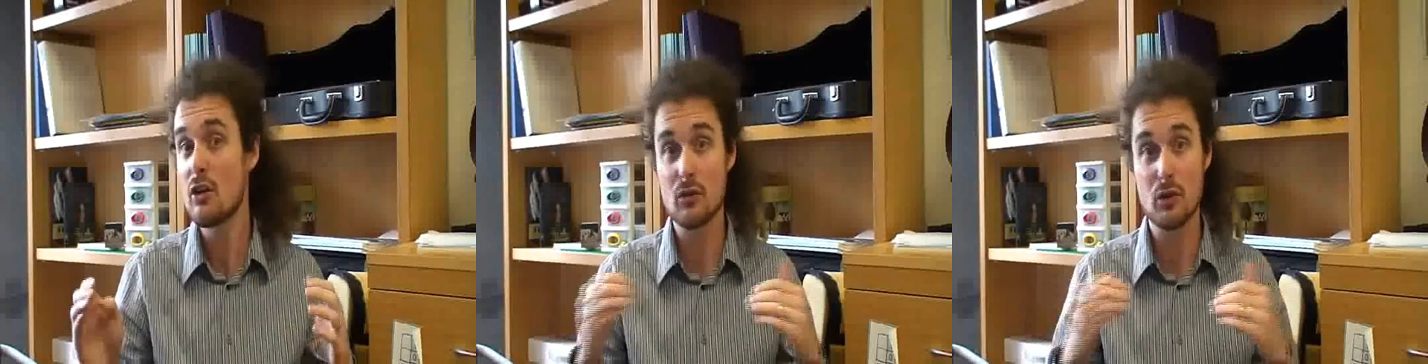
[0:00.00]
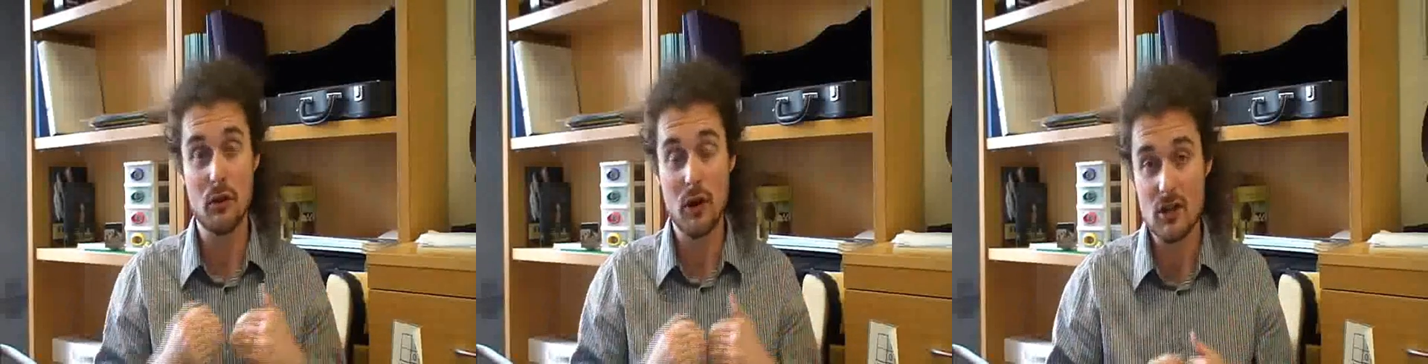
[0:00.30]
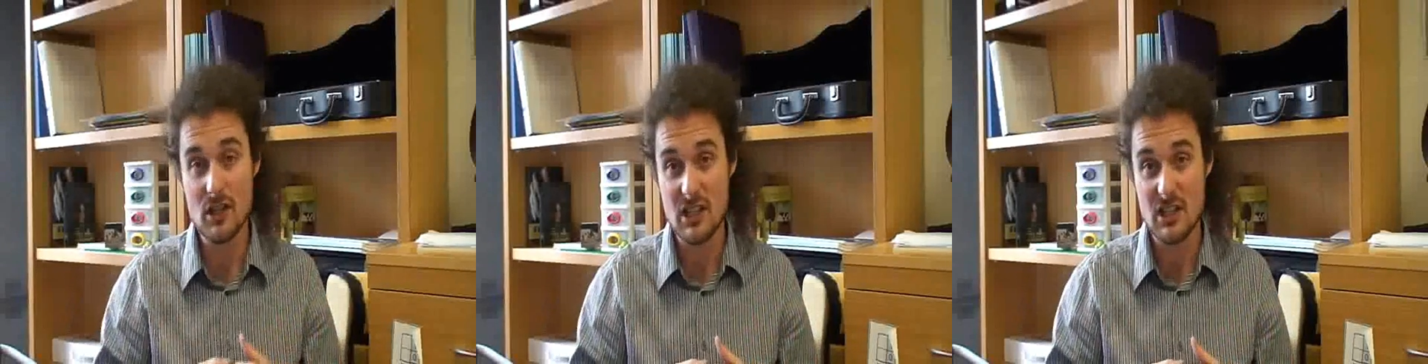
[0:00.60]
through your
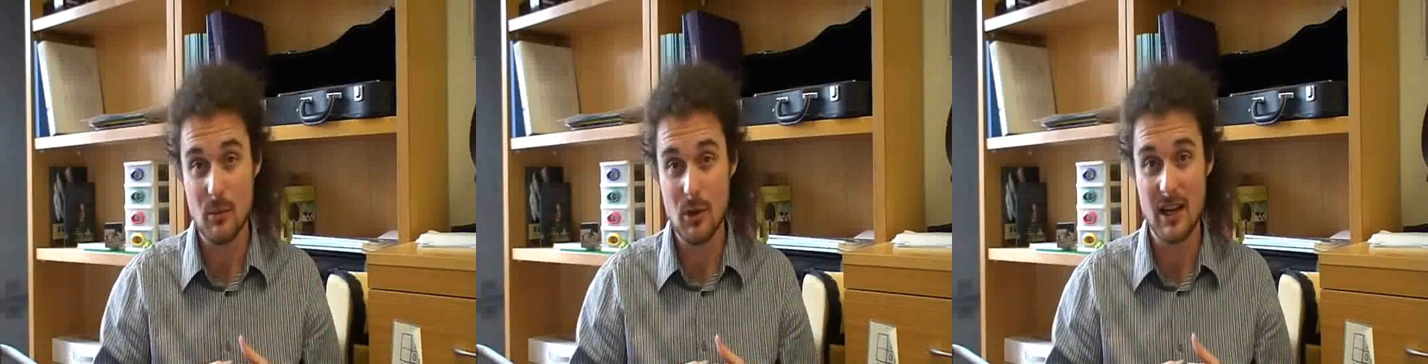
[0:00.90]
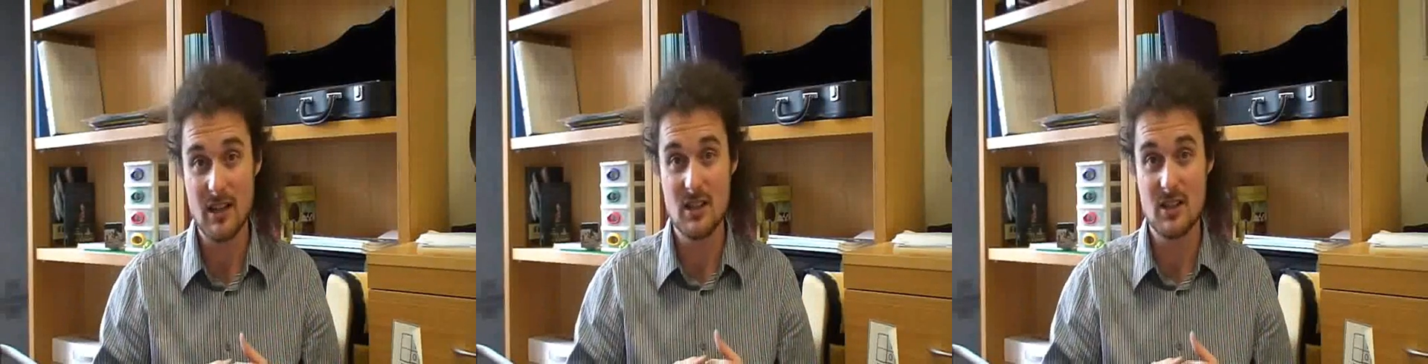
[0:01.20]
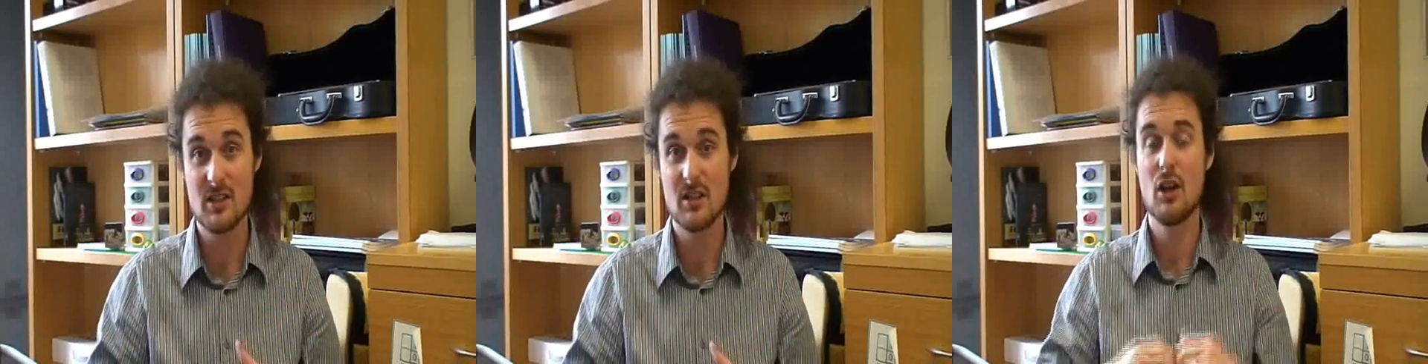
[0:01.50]
own teaching
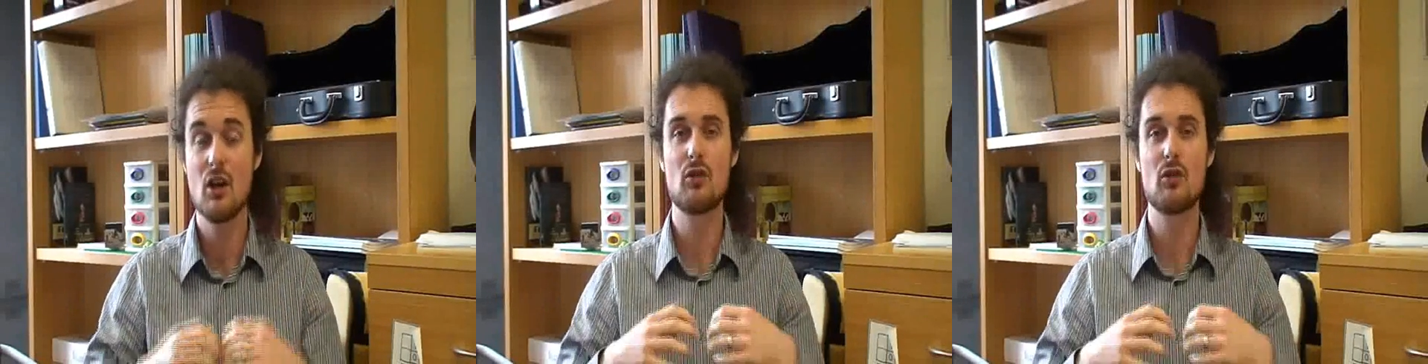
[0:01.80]
practice,